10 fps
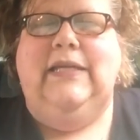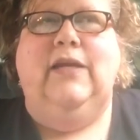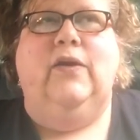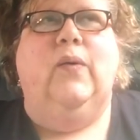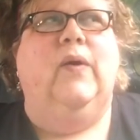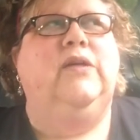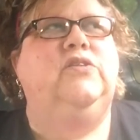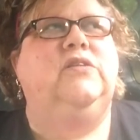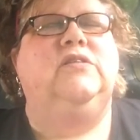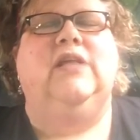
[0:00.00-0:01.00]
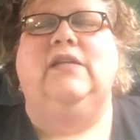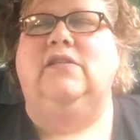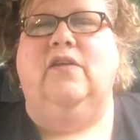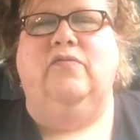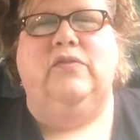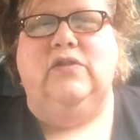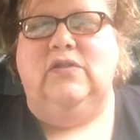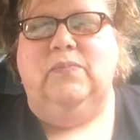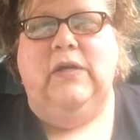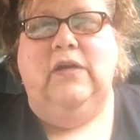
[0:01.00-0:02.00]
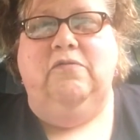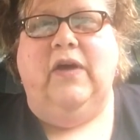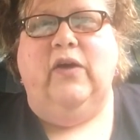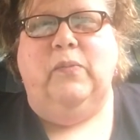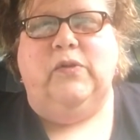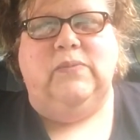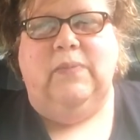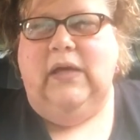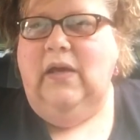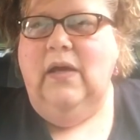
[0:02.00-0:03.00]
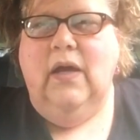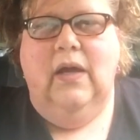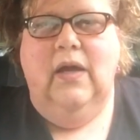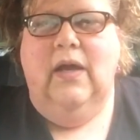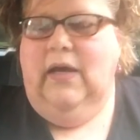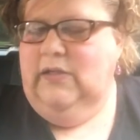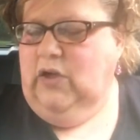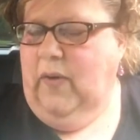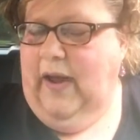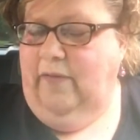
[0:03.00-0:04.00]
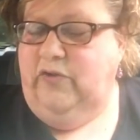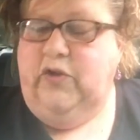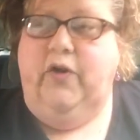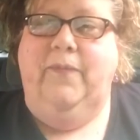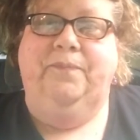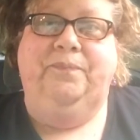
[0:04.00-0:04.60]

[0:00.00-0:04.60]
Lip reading: You know, that stuff would just be invaluable to me as a crafter.